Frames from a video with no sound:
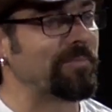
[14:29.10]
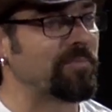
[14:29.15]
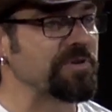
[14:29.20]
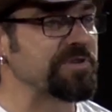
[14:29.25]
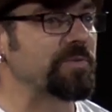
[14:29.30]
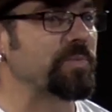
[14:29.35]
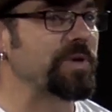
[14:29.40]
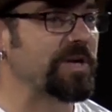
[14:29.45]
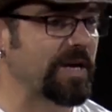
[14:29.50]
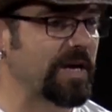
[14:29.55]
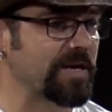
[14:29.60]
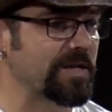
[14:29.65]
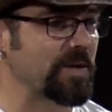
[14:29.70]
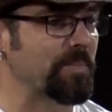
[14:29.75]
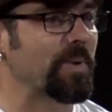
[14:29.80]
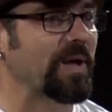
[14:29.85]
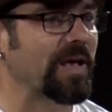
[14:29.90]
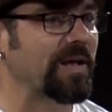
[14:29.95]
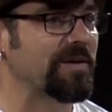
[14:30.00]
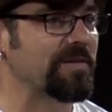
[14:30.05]
the members that we had in
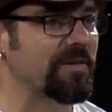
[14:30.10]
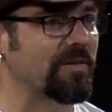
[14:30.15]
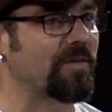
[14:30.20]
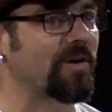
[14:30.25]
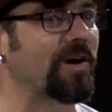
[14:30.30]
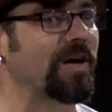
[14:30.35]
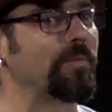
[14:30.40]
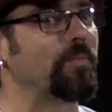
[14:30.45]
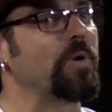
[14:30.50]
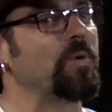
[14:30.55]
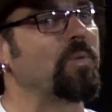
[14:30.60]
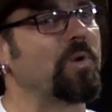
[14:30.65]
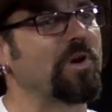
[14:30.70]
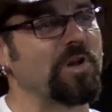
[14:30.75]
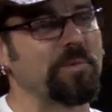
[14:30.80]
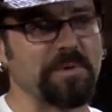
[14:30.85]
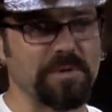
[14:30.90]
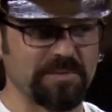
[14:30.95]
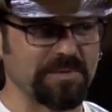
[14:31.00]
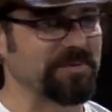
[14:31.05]
the band at the time, we
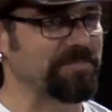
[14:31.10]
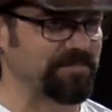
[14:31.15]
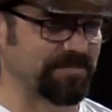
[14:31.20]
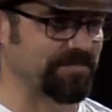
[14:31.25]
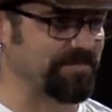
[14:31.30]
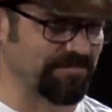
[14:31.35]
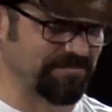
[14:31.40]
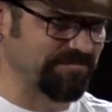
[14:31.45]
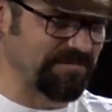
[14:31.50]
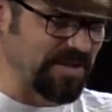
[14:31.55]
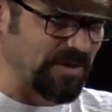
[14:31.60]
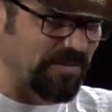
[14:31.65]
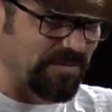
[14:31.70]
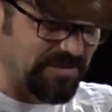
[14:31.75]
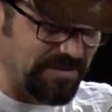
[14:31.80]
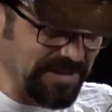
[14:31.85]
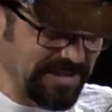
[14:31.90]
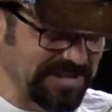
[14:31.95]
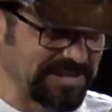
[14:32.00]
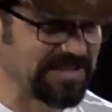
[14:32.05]
wanted to be able to you know,
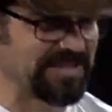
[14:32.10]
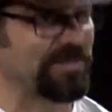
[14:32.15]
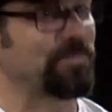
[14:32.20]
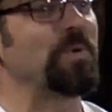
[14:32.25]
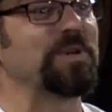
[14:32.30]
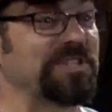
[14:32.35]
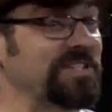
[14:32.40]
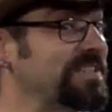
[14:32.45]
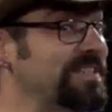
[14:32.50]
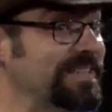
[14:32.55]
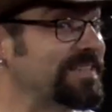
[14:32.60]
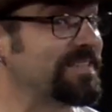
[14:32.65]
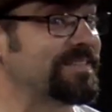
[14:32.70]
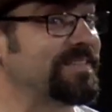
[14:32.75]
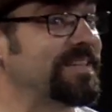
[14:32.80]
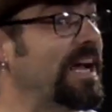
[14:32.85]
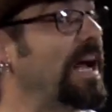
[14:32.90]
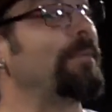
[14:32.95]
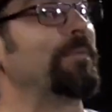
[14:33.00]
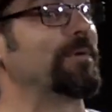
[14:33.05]
this is this is this
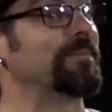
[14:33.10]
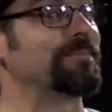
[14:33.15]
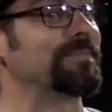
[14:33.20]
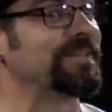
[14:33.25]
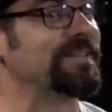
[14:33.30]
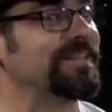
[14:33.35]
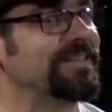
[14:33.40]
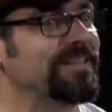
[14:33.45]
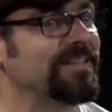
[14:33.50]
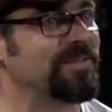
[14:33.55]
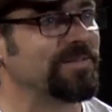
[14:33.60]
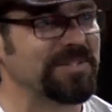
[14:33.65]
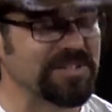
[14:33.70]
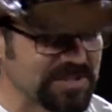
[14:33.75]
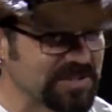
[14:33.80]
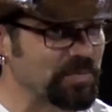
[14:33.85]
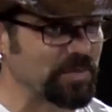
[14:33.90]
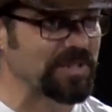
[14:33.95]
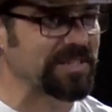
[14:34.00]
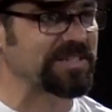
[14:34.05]
is the album. Right, you know,
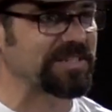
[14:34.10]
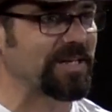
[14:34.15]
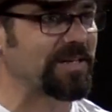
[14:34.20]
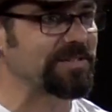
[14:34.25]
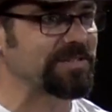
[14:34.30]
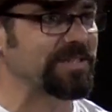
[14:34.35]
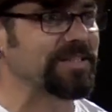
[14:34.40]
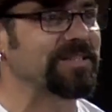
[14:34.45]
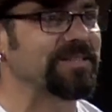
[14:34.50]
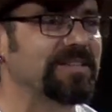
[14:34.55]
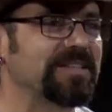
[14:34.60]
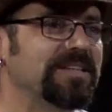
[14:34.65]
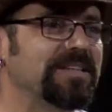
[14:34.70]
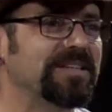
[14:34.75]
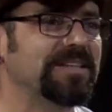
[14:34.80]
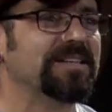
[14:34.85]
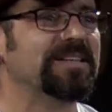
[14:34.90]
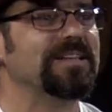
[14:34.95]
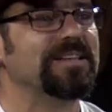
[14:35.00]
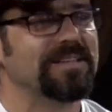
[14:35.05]
this right, is what it sounds like. Right.
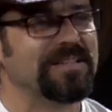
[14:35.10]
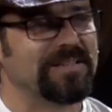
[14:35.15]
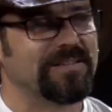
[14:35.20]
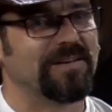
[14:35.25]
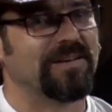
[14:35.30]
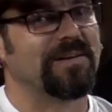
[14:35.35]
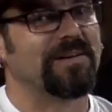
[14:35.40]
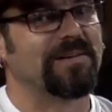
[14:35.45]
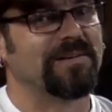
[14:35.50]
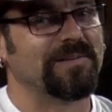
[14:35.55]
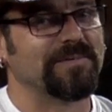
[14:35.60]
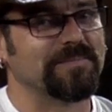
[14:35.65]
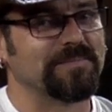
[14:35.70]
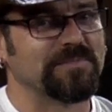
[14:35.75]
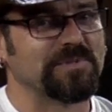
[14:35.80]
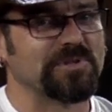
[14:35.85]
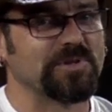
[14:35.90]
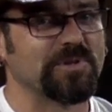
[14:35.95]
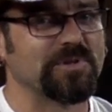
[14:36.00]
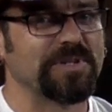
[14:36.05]
Okay.
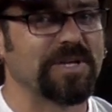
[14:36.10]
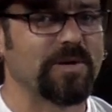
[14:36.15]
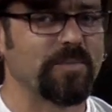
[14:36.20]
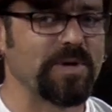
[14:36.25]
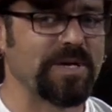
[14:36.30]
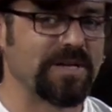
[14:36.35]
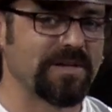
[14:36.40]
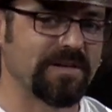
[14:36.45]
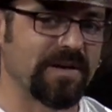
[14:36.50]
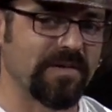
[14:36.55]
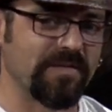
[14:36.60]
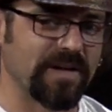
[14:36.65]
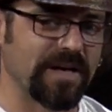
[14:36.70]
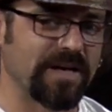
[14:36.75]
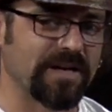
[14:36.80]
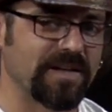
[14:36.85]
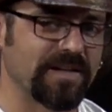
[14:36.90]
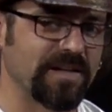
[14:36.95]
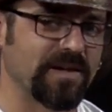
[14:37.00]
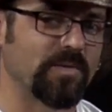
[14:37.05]
Um, so yeah, we had done
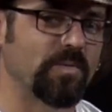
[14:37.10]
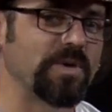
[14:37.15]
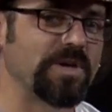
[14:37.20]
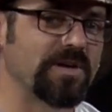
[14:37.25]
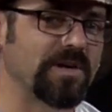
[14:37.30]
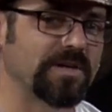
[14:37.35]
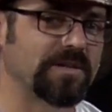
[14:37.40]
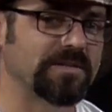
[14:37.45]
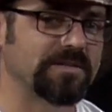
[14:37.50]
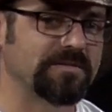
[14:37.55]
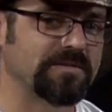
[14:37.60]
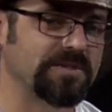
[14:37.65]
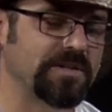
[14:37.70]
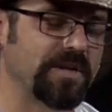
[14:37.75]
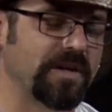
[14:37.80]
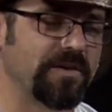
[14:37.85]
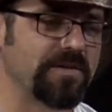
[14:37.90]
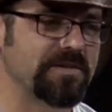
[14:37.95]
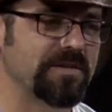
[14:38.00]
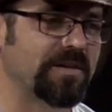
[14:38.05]
that, and then we got a
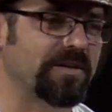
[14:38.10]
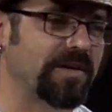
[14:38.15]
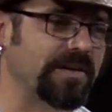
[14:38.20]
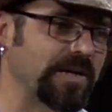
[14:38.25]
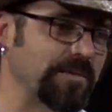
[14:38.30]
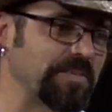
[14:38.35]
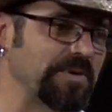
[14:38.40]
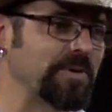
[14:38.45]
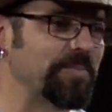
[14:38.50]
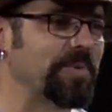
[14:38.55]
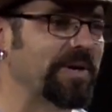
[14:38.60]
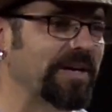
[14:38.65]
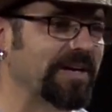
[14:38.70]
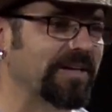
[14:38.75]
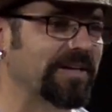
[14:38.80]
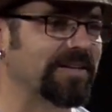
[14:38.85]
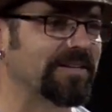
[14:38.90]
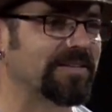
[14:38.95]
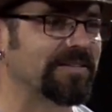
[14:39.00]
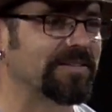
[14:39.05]
change in the lineup in the
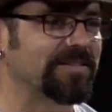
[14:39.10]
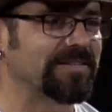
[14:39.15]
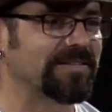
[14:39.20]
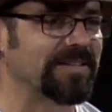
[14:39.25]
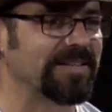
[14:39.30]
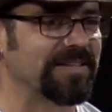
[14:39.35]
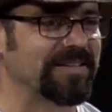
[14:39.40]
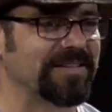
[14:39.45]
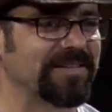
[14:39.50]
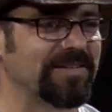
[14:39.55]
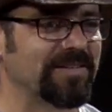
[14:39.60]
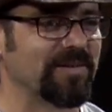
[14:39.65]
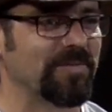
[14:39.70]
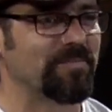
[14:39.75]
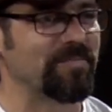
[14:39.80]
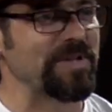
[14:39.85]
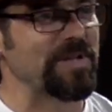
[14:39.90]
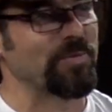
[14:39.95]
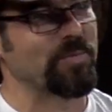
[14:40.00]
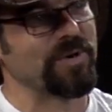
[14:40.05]
band, and
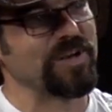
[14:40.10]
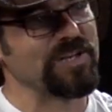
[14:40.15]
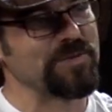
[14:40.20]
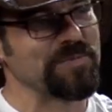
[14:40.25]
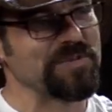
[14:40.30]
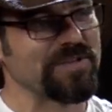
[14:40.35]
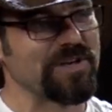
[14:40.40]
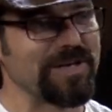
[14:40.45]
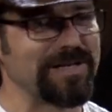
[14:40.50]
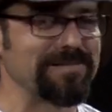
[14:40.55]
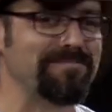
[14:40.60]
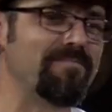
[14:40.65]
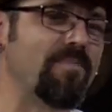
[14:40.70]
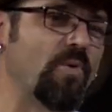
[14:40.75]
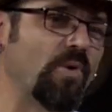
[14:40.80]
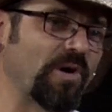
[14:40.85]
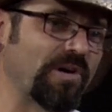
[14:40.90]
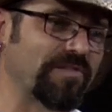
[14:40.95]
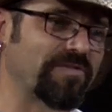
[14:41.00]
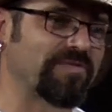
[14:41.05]
the, the arrangements kind of
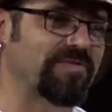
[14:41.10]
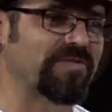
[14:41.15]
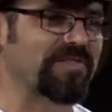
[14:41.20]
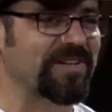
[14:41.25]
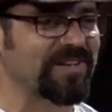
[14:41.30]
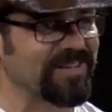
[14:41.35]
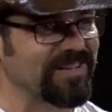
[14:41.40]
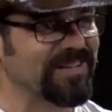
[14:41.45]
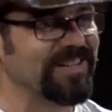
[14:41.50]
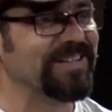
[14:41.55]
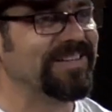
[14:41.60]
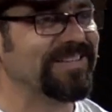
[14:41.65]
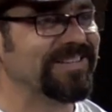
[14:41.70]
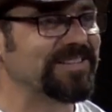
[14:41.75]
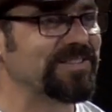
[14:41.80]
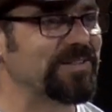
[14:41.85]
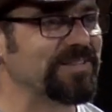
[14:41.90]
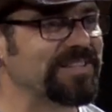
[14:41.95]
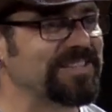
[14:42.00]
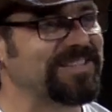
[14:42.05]
morphed.
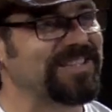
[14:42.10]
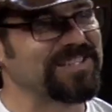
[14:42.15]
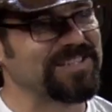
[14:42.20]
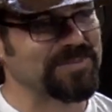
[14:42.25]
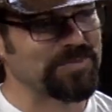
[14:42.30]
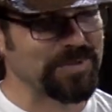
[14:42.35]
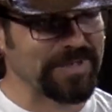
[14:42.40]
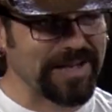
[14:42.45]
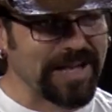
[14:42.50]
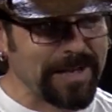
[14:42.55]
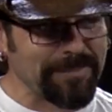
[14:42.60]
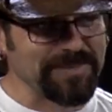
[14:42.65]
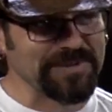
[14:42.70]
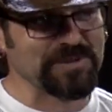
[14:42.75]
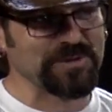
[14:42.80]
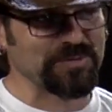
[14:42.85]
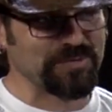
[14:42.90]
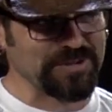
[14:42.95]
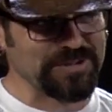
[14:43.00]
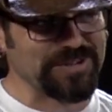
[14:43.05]
Okay. So this this is what
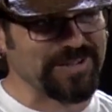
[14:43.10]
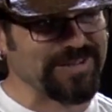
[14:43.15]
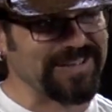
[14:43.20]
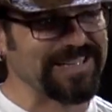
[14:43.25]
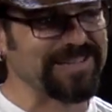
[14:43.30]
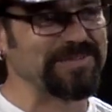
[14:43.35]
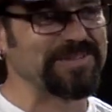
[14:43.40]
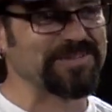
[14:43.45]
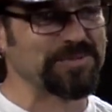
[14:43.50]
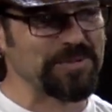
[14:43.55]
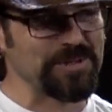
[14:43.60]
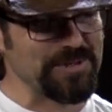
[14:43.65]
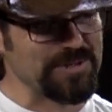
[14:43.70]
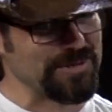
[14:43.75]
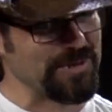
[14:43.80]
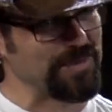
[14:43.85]
happens over time is when yeah.